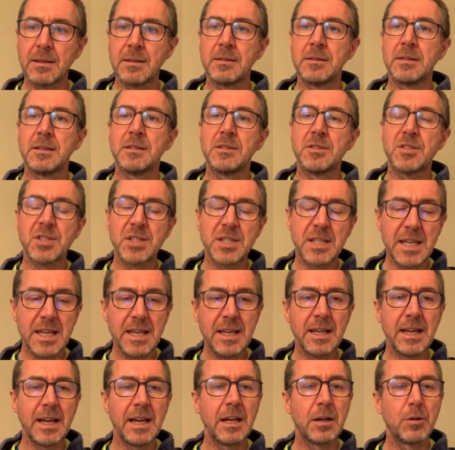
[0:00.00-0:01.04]

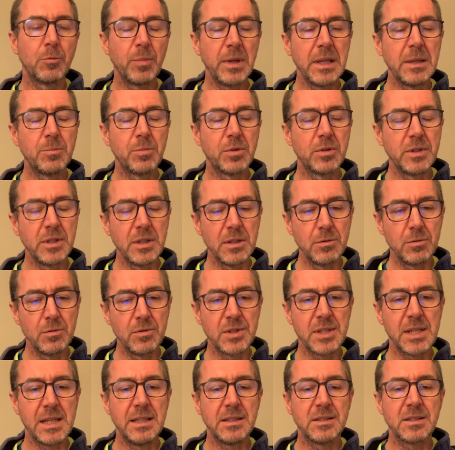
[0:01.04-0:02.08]
seeing how people
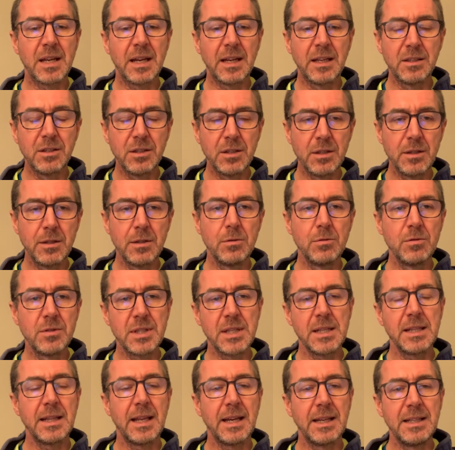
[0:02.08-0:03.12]
use it, and
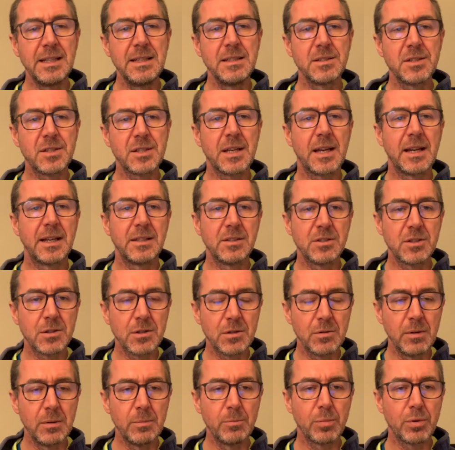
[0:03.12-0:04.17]
using that insight
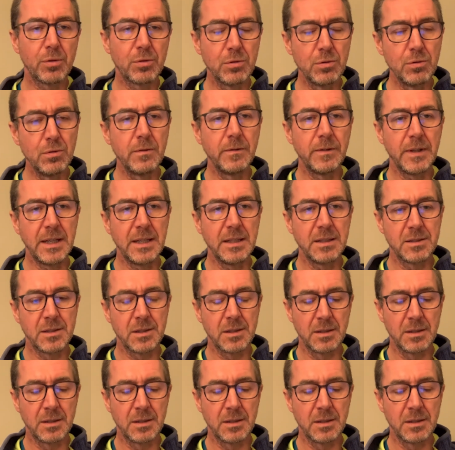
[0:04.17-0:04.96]
to improve it.